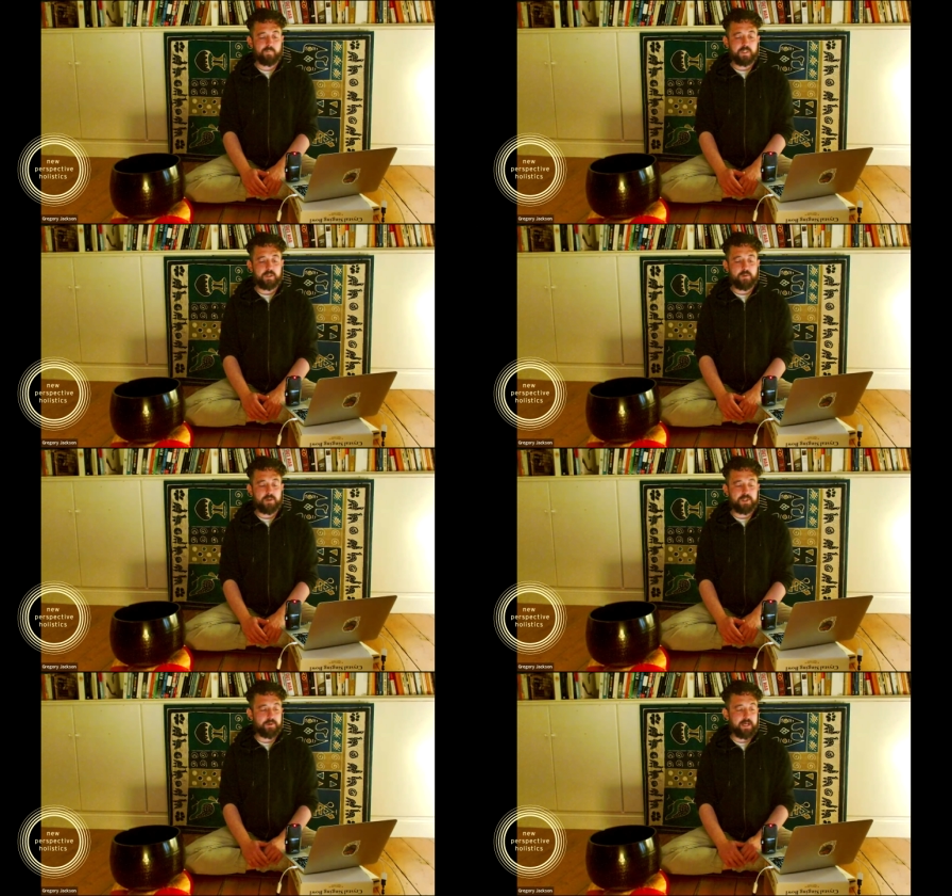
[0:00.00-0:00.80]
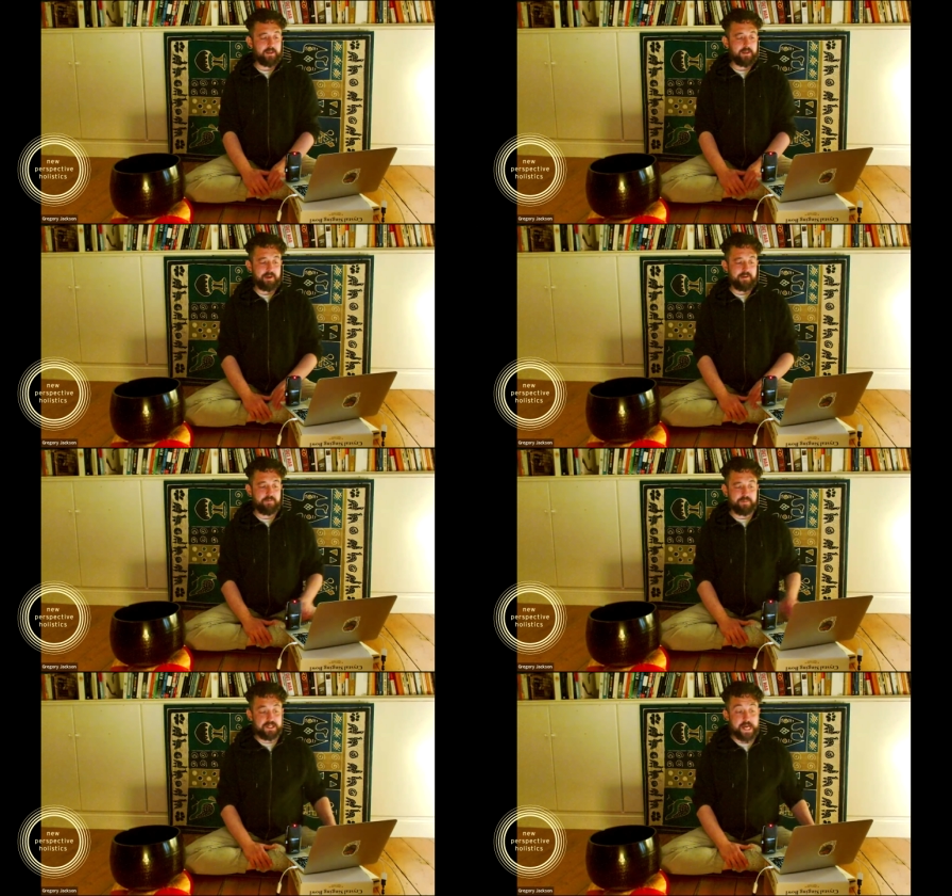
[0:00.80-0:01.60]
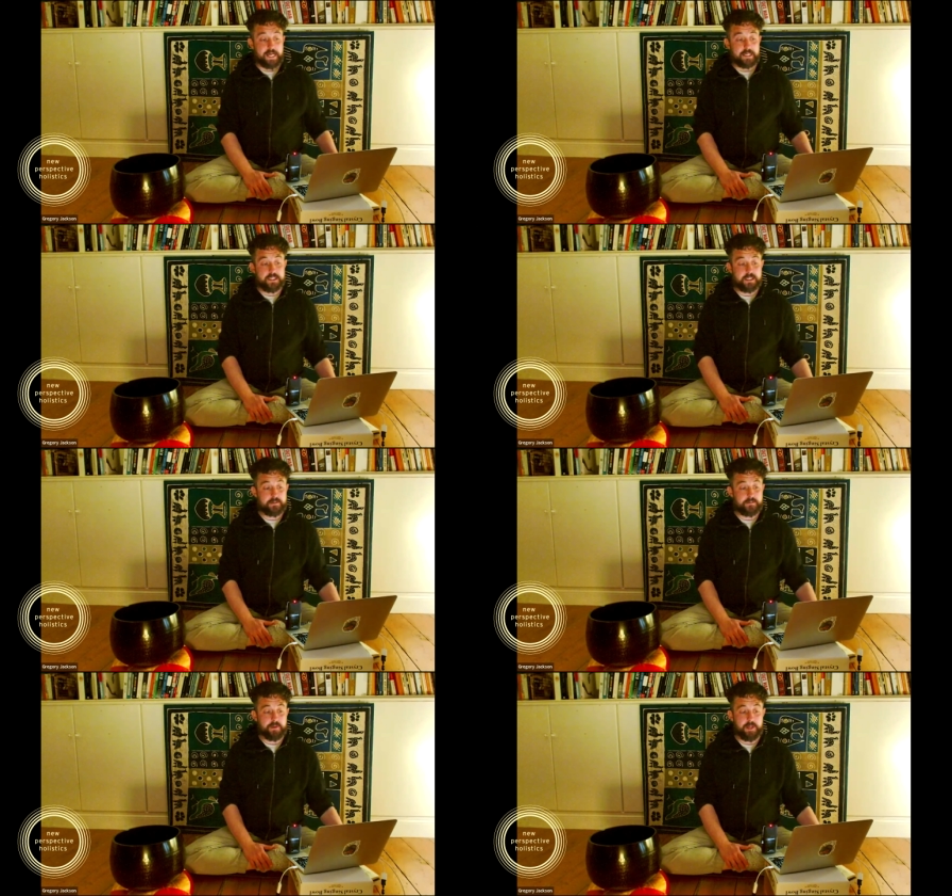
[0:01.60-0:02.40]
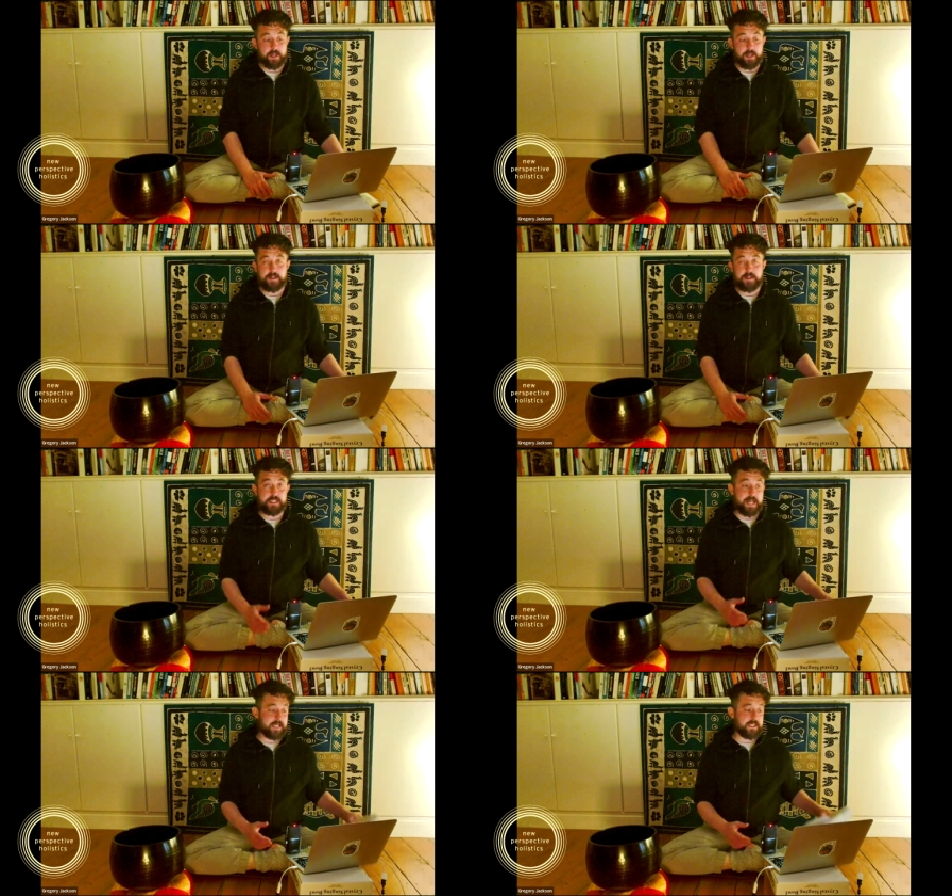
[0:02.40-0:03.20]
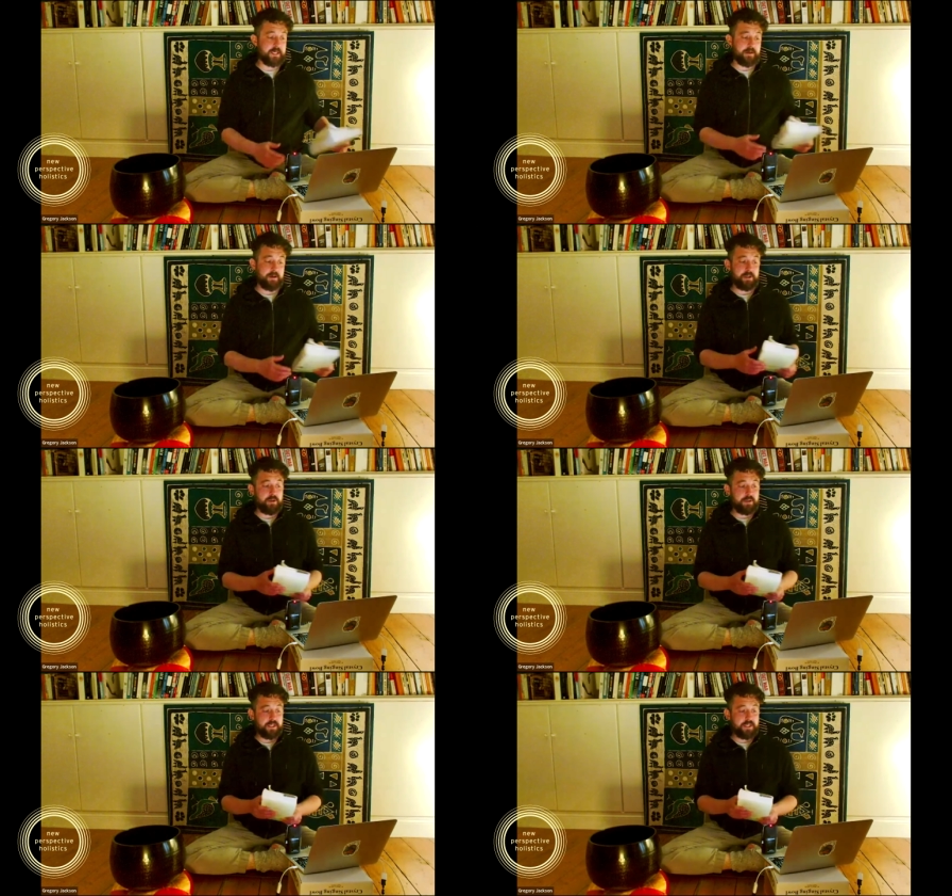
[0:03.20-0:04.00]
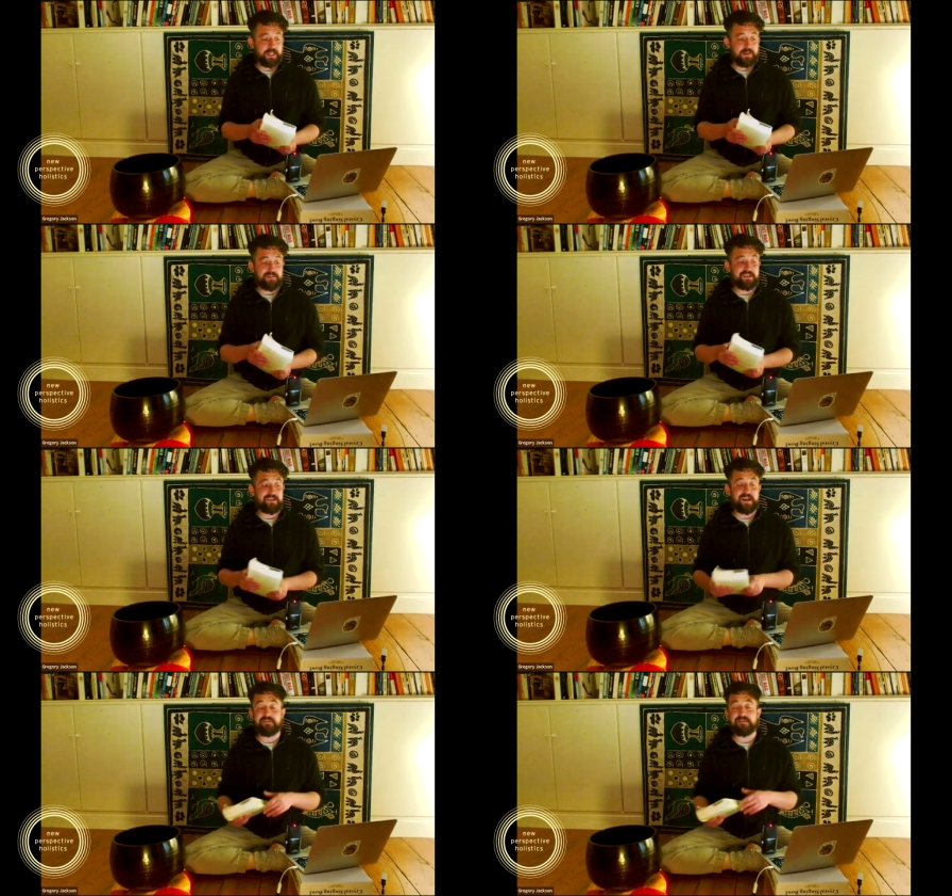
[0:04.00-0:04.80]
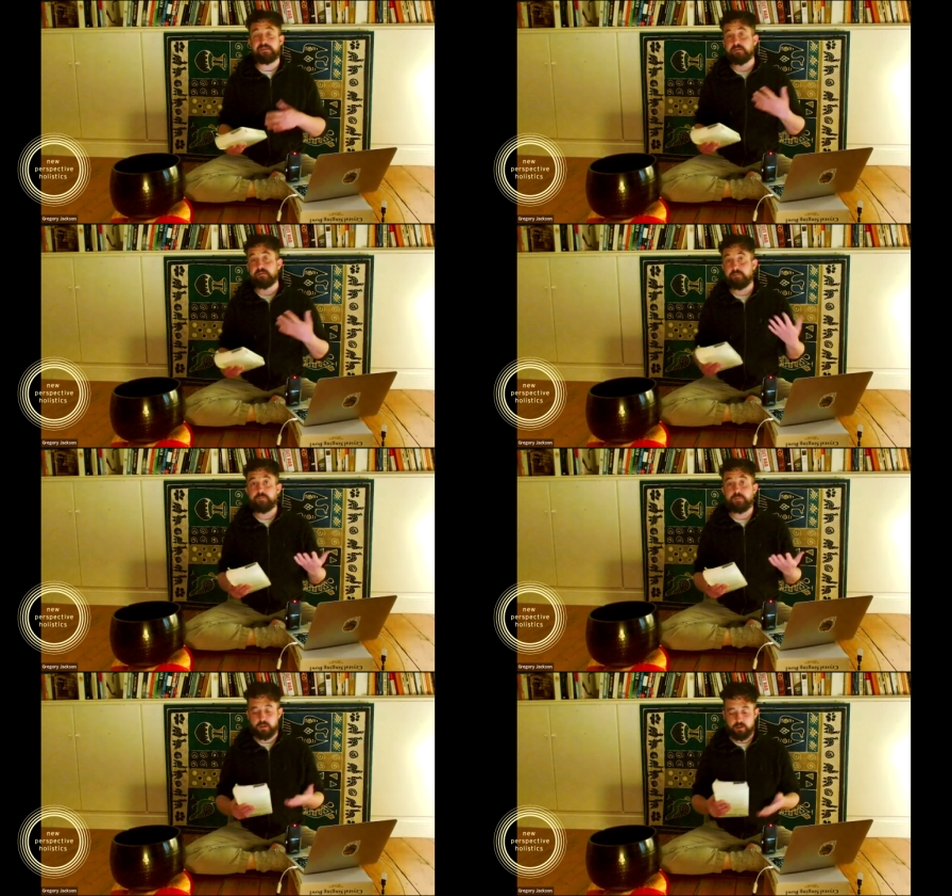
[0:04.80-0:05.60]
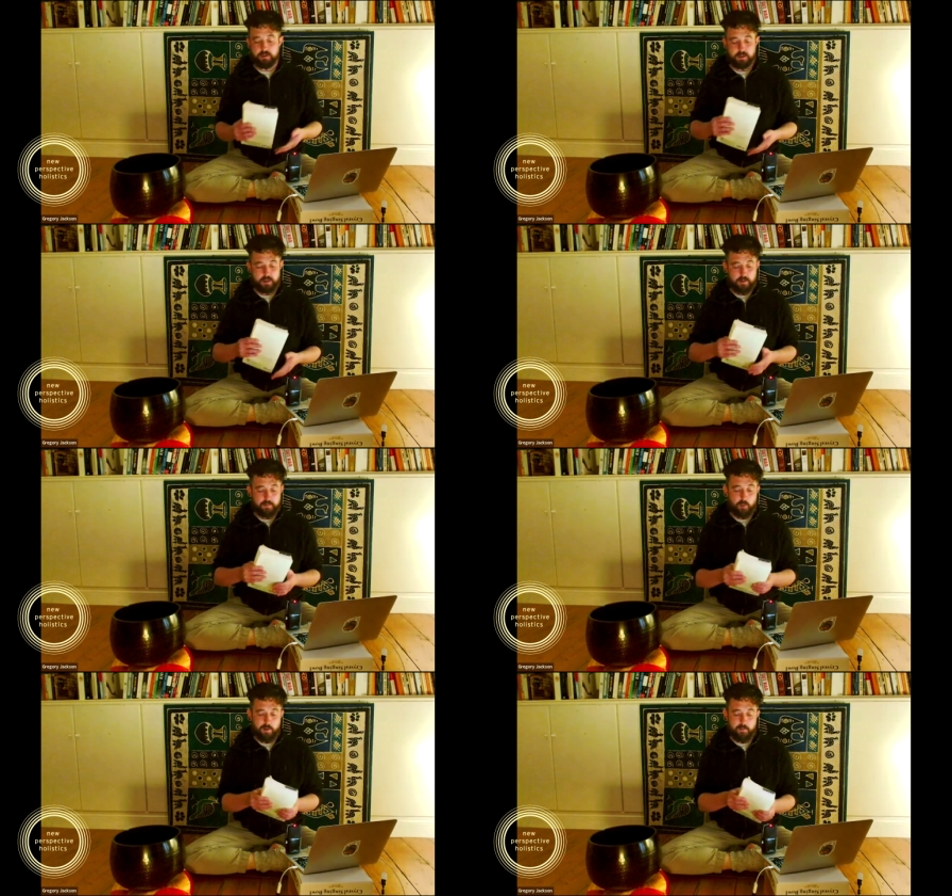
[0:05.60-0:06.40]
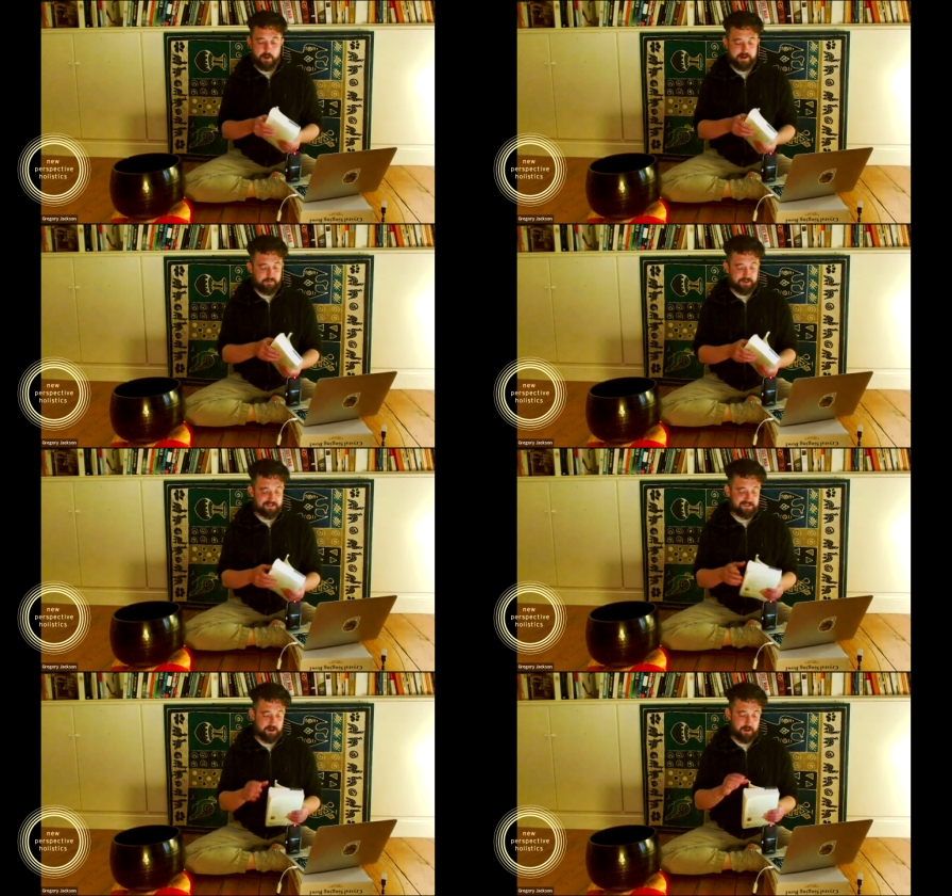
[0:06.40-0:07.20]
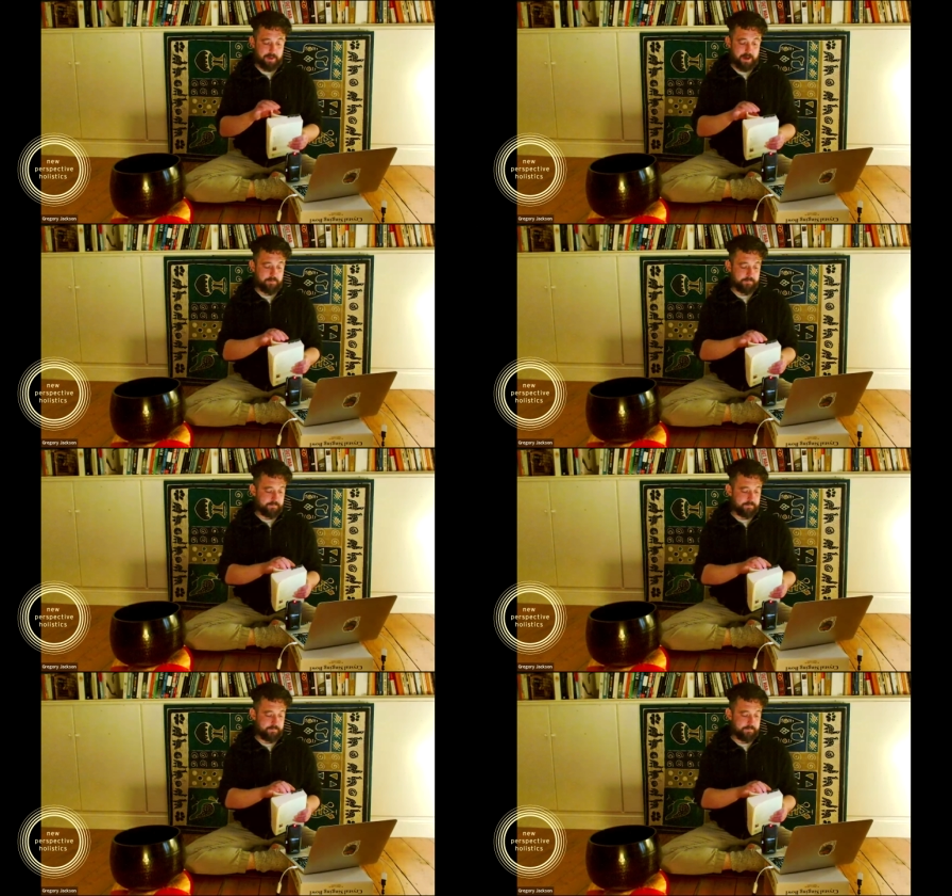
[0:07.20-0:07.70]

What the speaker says: So I want to read a little bit from this text here, and use it to give us a sense about what mindfulness is all about.